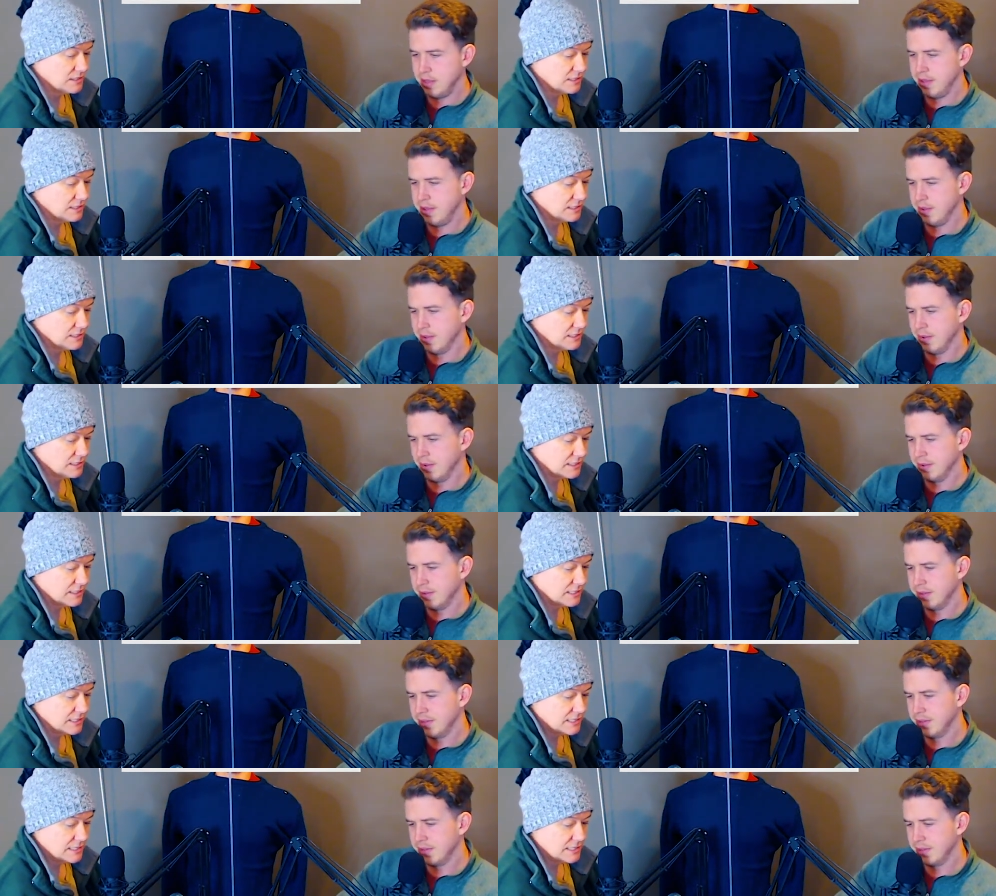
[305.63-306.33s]

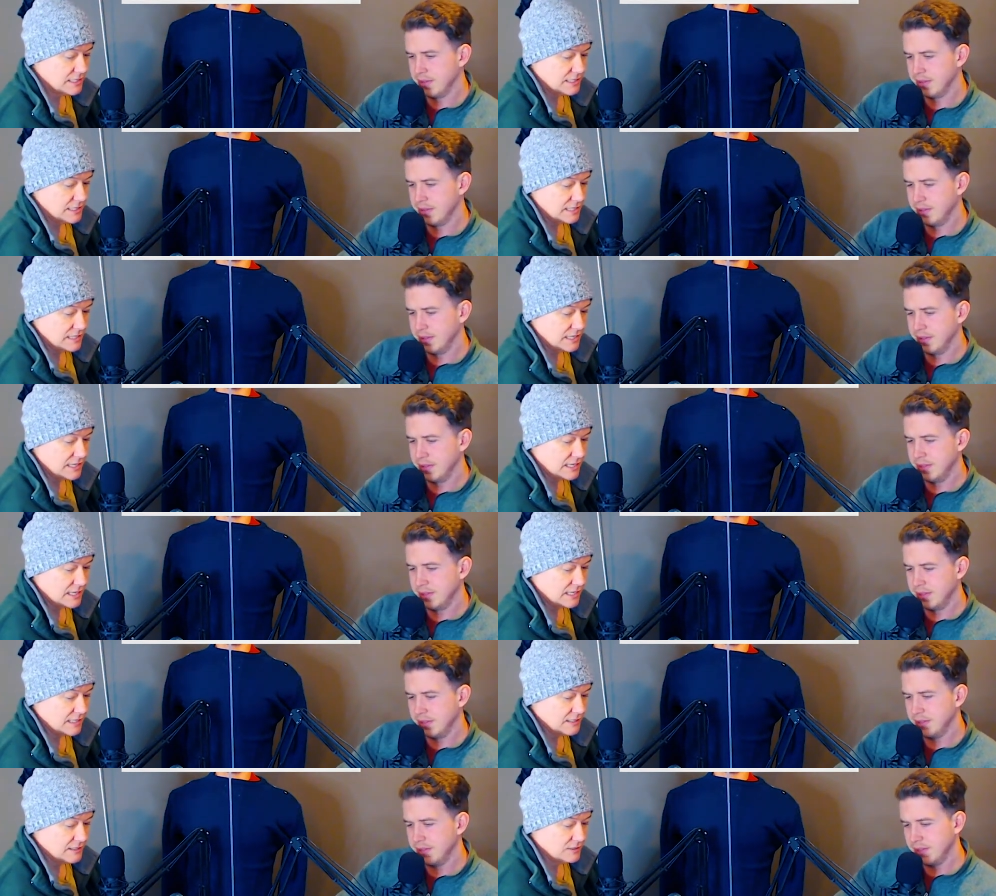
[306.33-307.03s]
Speaker 1: oh.
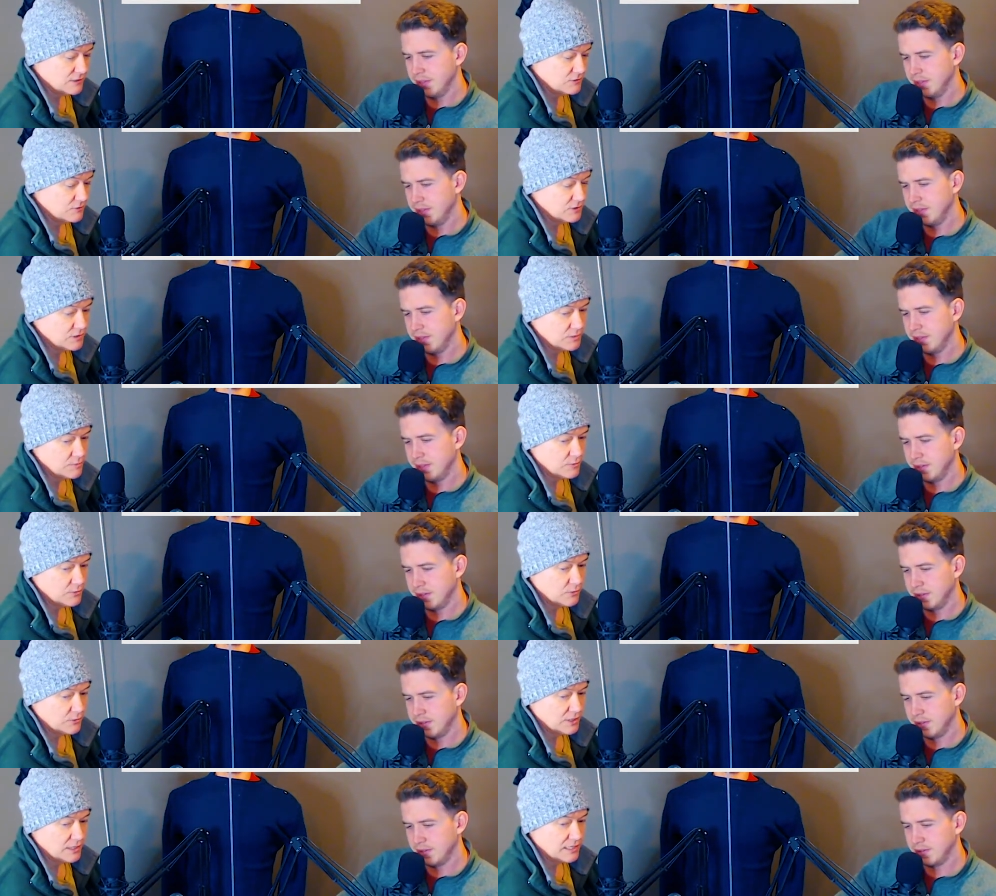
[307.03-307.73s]
Yeah, they're this really is...
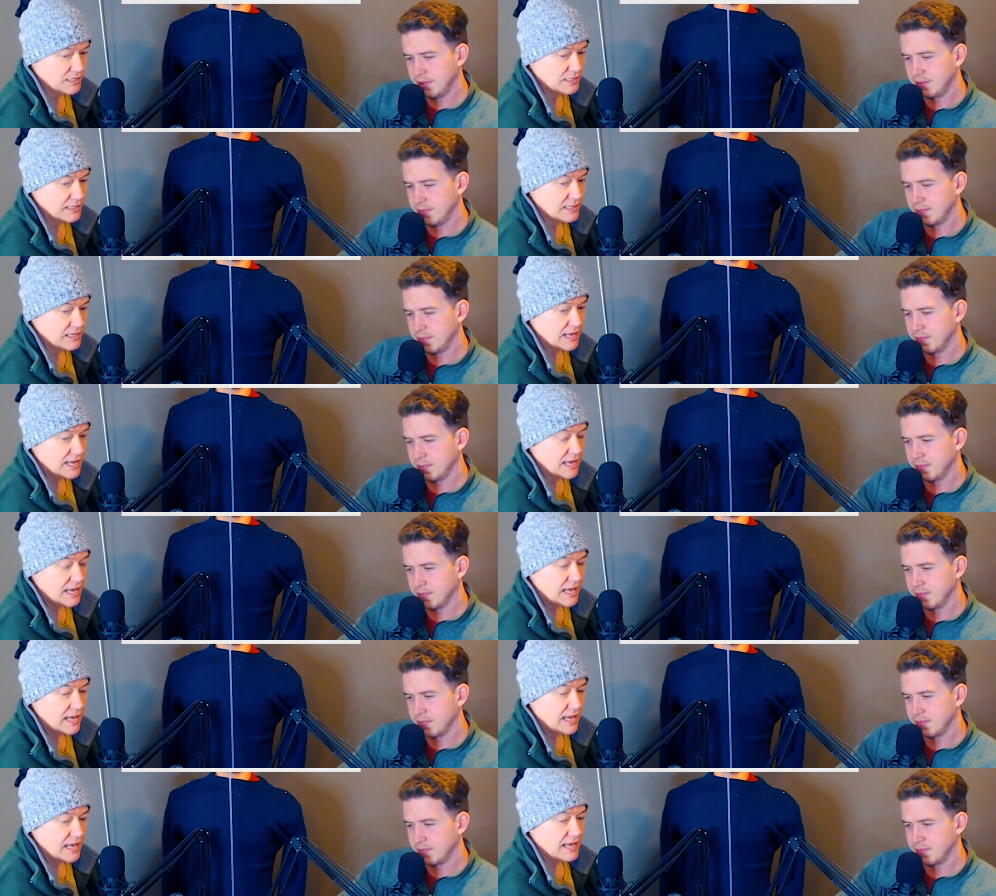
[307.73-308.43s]
important.
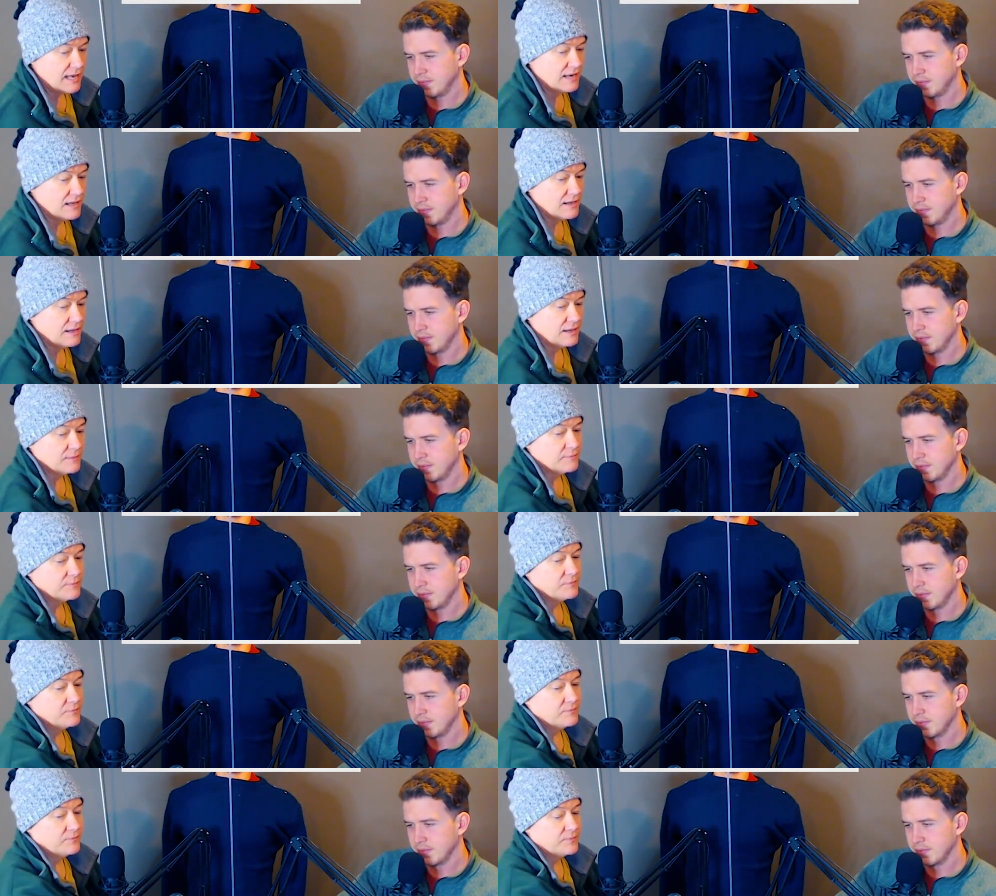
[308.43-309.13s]
And
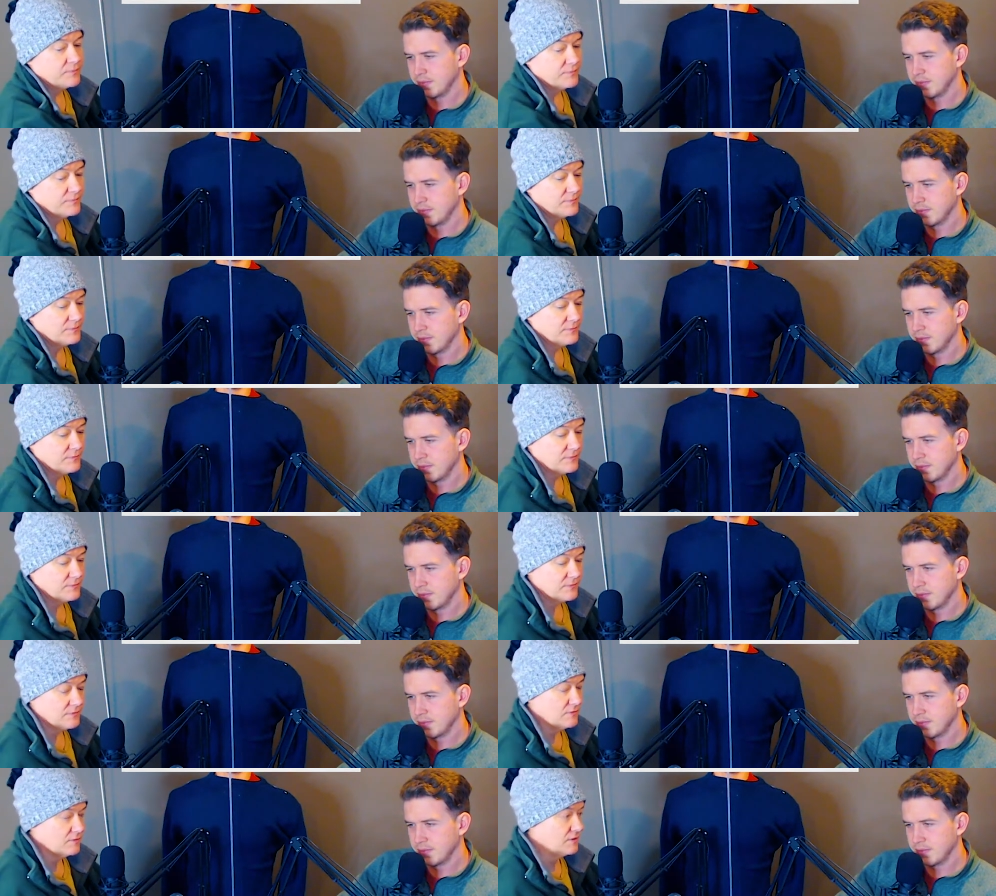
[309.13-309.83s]
um
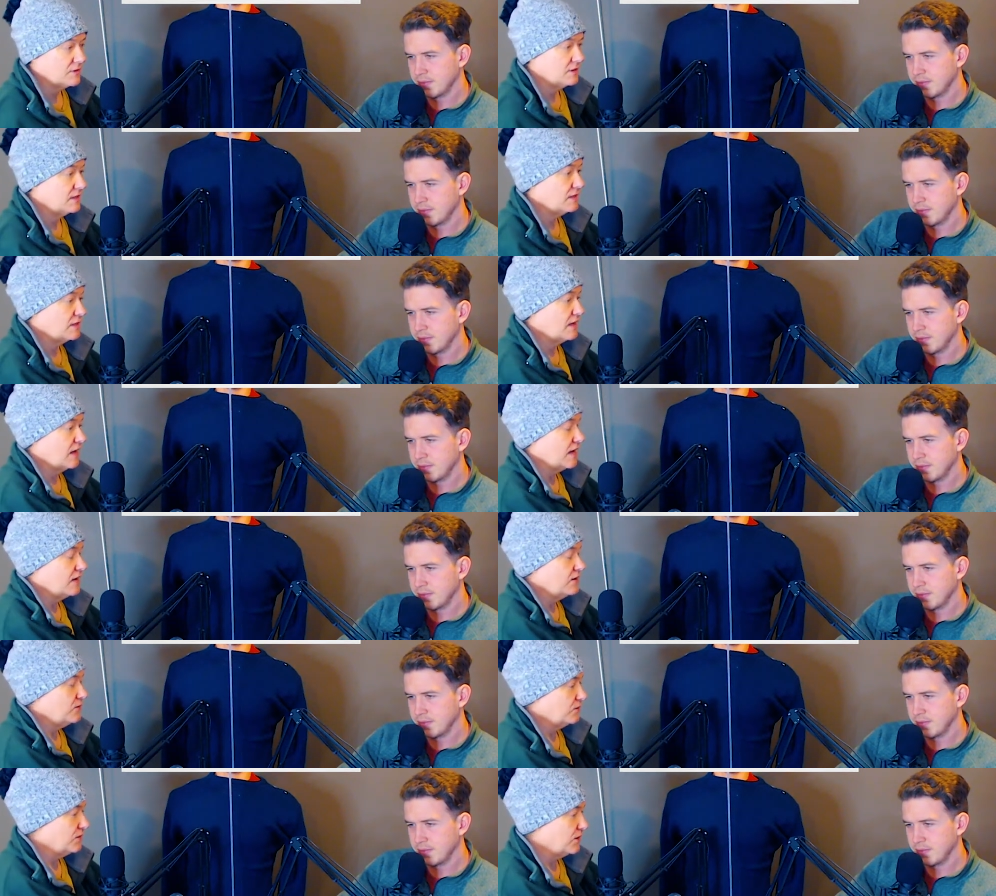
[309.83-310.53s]

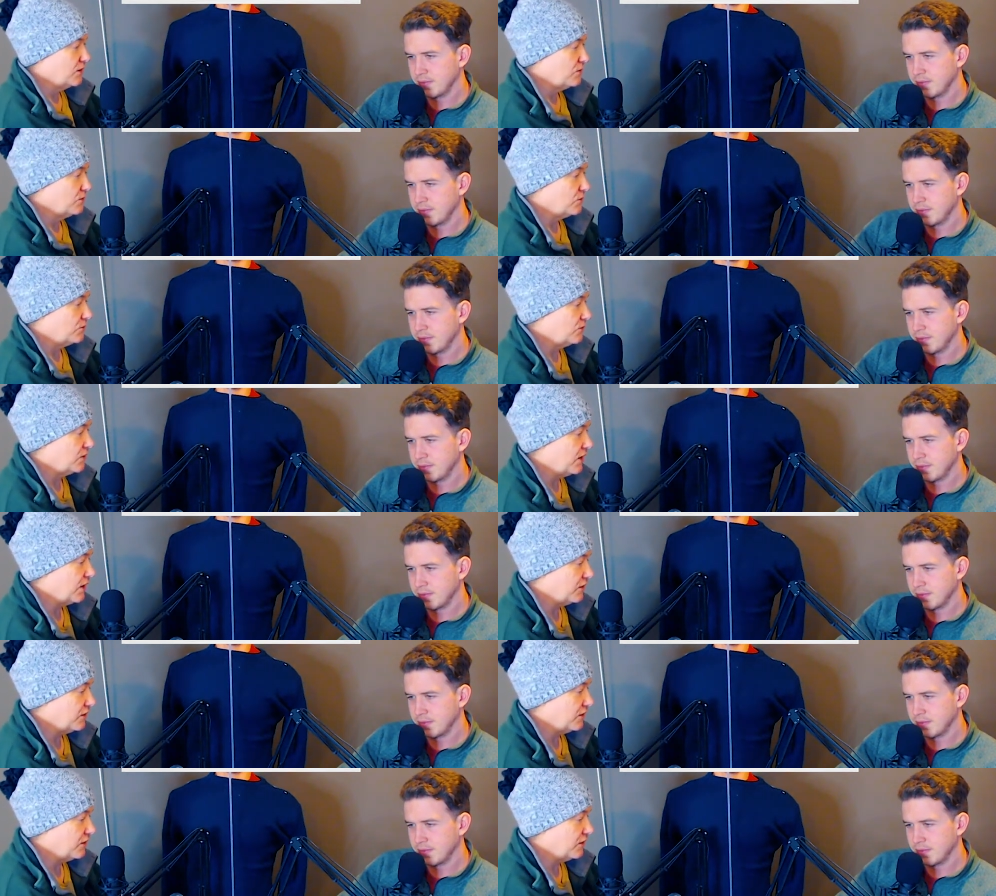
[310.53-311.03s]
I don't know. They're